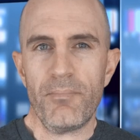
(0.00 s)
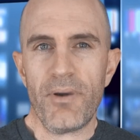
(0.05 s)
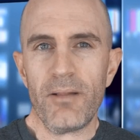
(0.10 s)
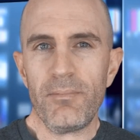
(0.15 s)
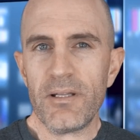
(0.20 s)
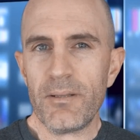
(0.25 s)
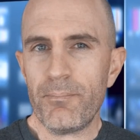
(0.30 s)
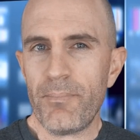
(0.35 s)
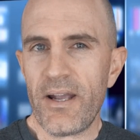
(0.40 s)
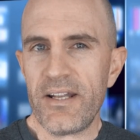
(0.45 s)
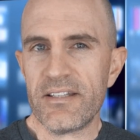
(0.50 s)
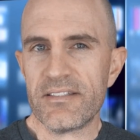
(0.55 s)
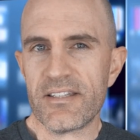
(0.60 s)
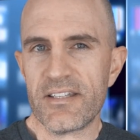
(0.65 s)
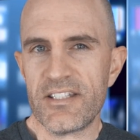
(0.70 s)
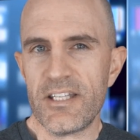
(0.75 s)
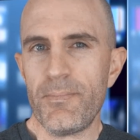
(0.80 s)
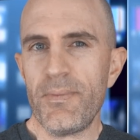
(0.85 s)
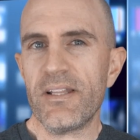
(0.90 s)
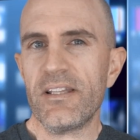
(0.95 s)
Public betas
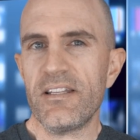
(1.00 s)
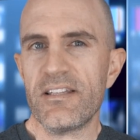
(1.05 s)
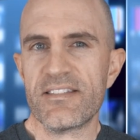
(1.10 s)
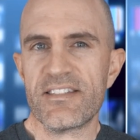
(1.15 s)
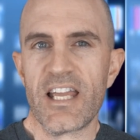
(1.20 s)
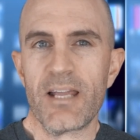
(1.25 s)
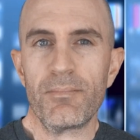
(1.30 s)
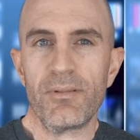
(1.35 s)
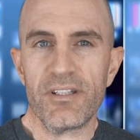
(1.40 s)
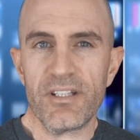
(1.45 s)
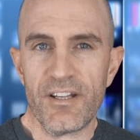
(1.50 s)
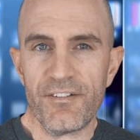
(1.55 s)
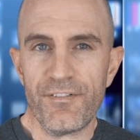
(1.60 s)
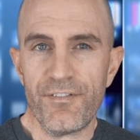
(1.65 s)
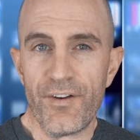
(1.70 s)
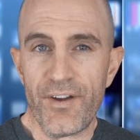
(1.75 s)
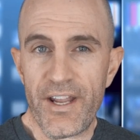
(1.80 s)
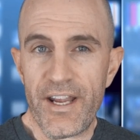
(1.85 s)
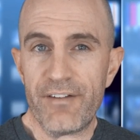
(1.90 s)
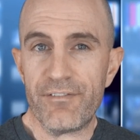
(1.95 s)
are typically stable
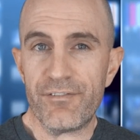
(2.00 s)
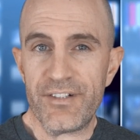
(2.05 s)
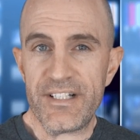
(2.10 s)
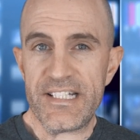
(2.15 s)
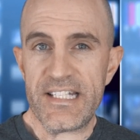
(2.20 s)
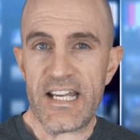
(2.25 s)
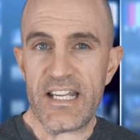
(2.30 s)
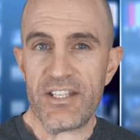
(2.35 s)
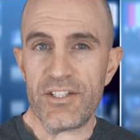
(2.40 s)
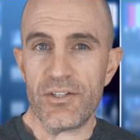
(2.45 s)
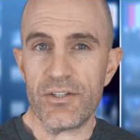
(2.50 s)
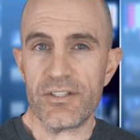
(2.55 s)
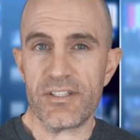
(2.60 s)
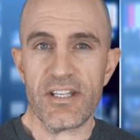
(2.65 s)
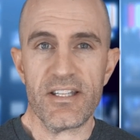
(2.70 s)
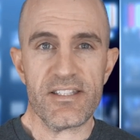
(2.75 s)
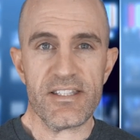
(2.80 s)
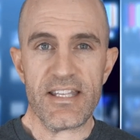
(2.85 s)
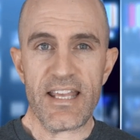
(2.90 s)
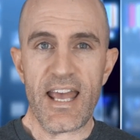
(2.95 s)
enough for everyday use.
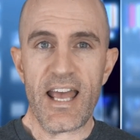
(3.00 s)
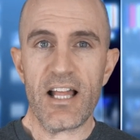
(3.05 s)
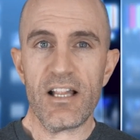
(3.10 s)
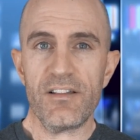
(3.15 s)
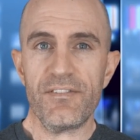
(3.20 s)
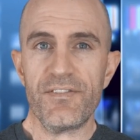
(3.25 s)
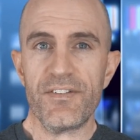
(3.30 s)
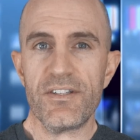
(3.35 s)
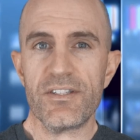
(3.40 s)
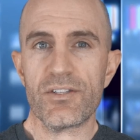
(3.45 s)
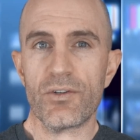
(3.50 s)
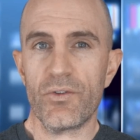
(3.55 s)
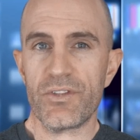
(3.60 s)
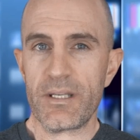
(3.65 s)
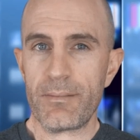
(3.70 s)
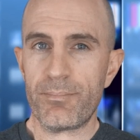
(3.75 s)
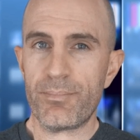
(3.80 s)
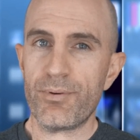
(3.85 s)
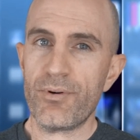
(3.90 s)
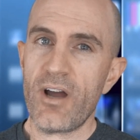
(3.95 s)
It's the alphas or
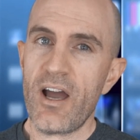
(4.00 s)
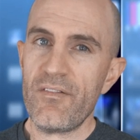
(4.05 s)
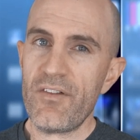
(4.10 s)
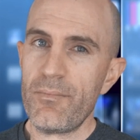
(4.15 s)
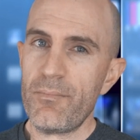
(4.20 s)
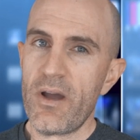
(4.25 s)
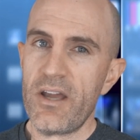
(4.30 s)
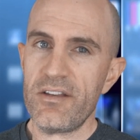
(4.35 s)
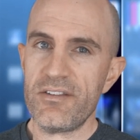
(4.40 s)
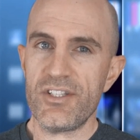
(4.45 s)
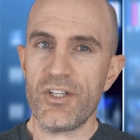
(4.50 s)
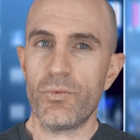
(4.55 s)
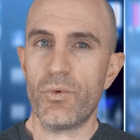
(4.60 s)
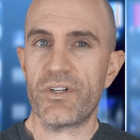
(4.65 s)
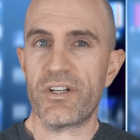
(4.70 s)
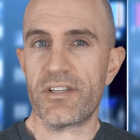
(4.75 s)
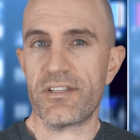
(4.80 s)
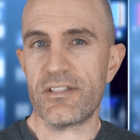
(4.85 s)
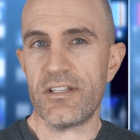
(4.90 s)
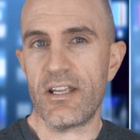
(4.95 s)
the private betas you
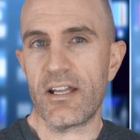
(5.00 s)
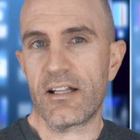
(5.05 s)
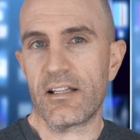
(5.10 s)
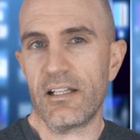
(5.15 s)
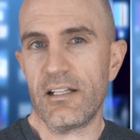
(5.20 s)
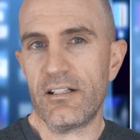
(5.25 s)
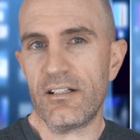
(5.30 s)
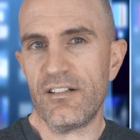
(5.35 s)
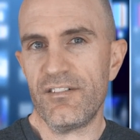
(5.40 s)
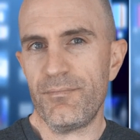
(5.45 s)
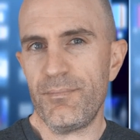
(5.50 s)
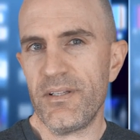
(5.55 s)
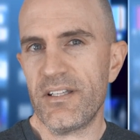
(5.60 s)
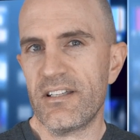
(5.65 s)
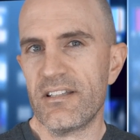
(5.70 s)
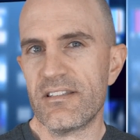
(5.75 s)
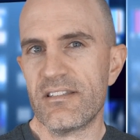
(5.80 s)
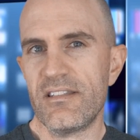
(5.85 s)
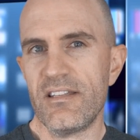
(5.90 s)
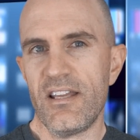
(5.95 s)
want to steer clear of
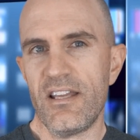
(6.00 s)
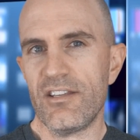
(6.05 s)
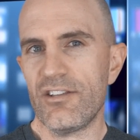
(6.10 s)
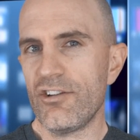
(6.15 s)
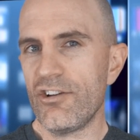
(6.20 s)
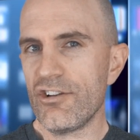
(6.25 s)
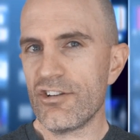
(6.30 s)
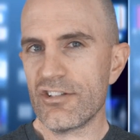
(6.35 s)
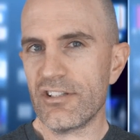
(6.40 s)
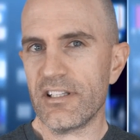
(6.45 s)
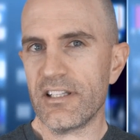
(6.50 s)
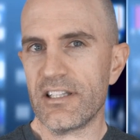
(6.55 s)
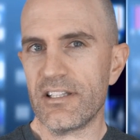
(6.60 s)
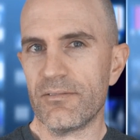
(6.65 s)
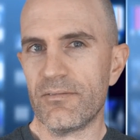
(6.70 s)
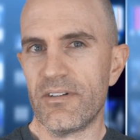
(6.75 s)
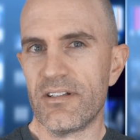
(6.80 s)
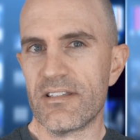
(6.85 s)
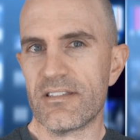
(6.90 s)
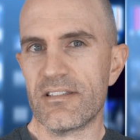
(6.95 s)
because they're usually
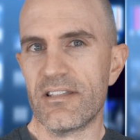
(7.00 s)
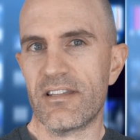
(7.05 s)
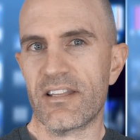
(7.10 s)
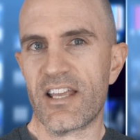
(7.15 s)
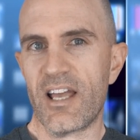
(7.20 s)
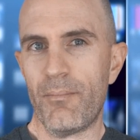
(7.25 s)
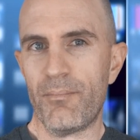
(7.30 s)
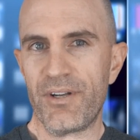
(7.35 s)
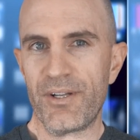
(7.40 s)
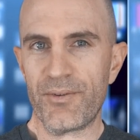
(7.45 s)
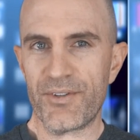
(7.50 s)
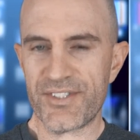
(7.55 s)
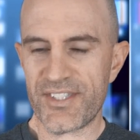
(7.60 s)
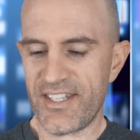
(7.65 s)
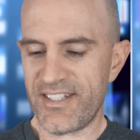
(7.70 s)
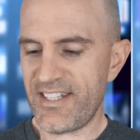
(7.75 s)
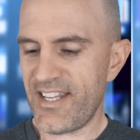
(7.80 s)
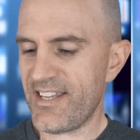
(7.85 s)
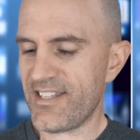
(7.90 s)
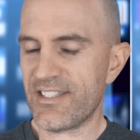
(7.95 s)
the ones that the company wants
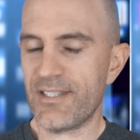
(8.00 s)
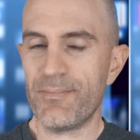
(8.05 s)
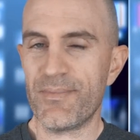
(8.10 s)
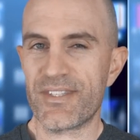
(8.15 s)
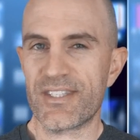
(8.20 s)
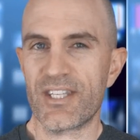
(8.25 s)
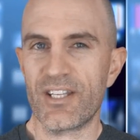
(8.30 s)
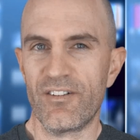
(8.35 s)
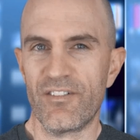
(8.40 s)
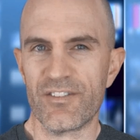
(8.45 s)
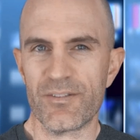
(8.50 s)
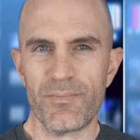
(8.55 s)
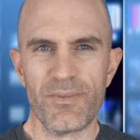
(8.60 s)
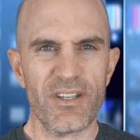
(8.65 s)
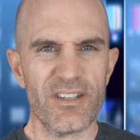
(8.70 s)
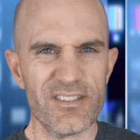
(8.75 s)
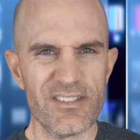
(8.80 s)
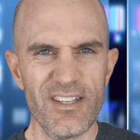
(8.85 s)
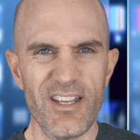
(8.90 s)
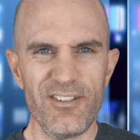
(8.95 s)
to test themselves
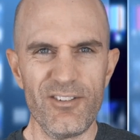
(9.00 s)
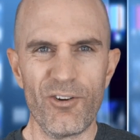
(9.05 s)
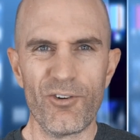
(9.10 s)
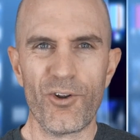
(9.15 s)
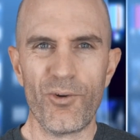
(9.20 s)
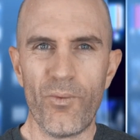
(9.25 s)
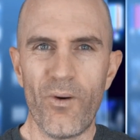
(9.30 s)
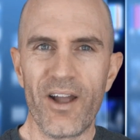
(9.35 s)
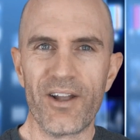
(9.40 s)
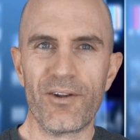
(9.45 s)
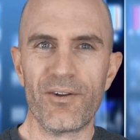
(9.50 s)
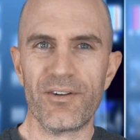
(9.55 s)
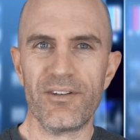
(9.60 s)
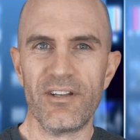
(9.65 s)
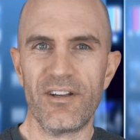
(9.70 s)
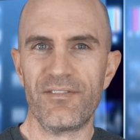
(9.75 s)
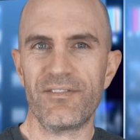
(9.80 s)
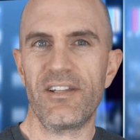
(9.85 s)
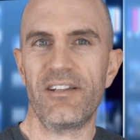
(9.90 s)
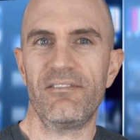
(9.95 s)
because they're not quite good
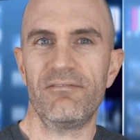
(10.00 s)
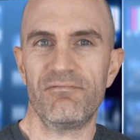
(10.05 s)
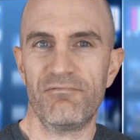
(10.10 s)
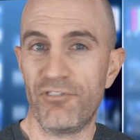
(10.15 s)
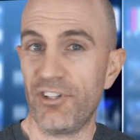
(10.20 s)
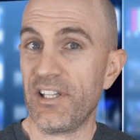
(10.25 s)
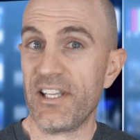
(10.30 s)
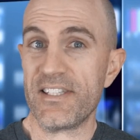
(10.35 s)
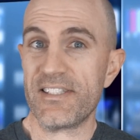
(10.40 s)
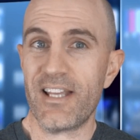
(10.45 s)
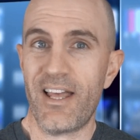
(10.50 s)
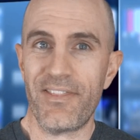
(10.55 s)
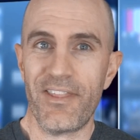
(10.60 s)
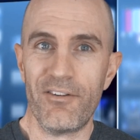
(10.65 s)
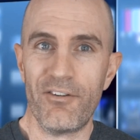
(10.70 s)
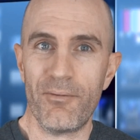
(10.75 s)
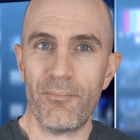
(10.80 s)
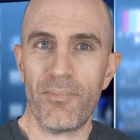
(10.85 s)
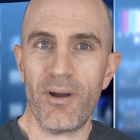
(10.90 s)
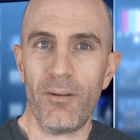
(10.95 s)
enough to release out
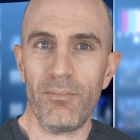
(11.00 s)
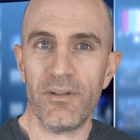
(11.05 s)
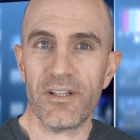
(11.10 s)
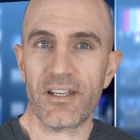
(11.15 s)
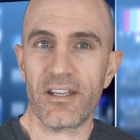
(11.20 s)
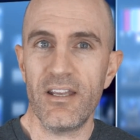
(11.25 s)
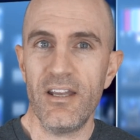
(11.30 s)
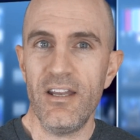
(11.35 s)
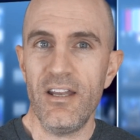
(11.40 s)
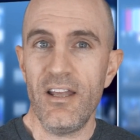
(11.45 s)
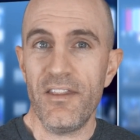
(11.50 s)
there in public.